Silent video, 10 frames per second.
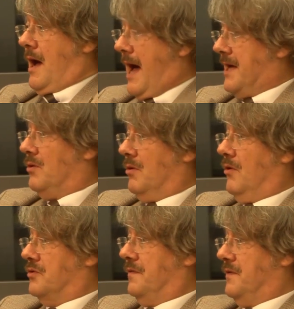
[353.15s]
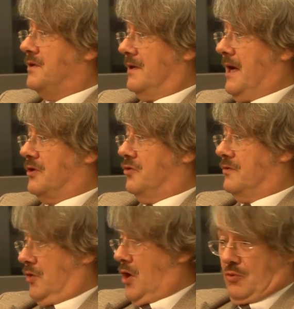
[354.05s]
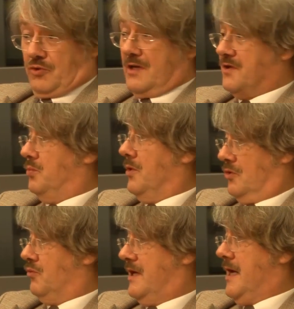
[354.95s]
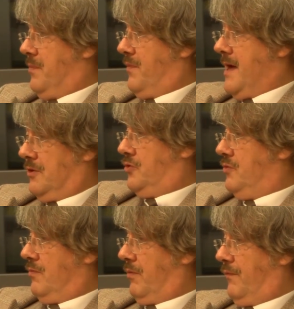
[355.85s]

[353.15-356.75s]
I know a lot of intellectuals who just want to keep their truth